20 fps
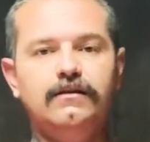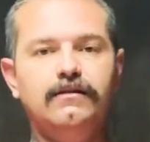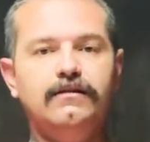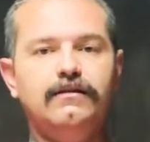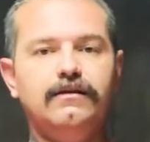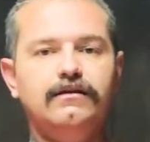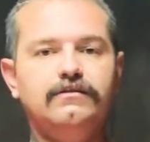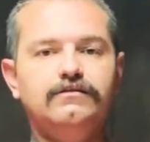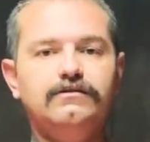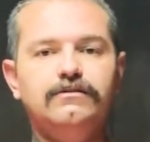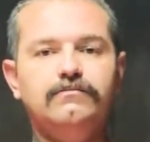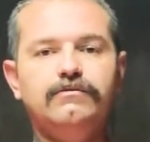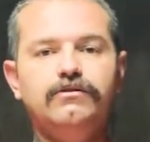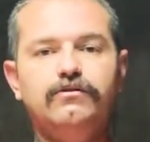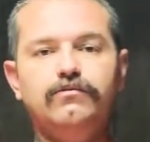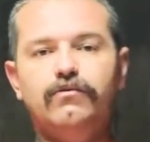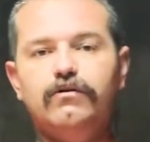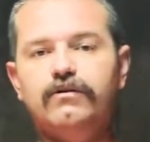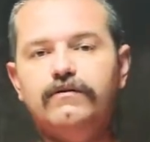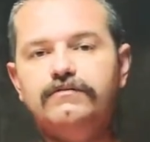then super
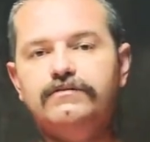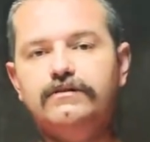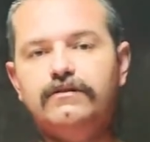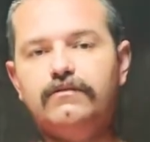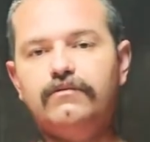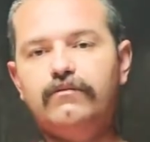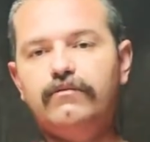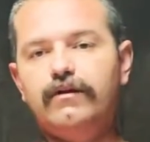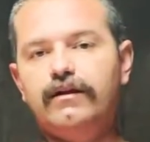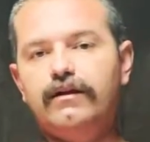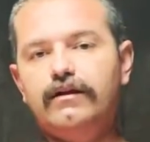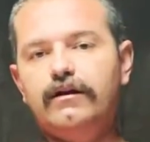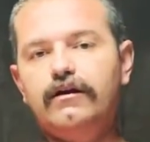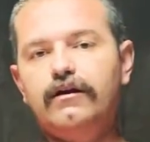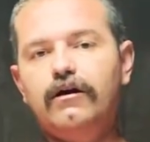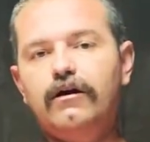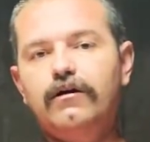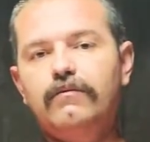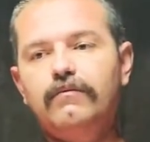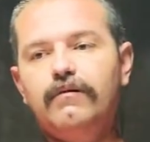dwarfs are the way to
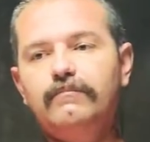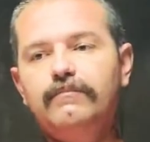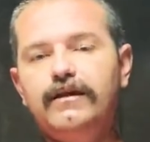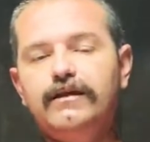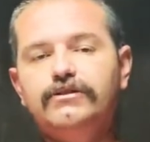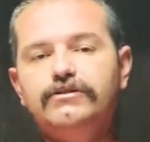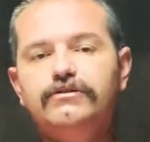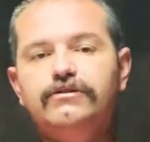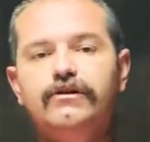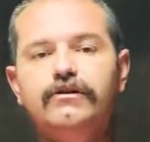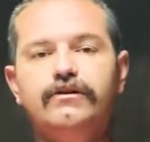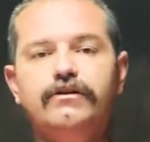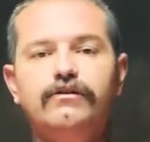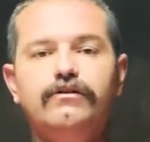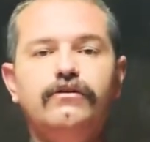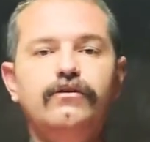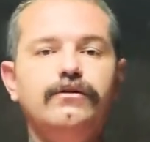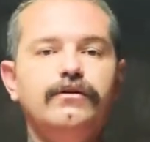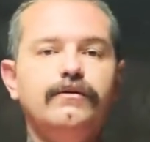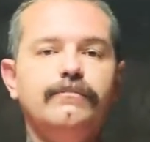go. But make sure you know your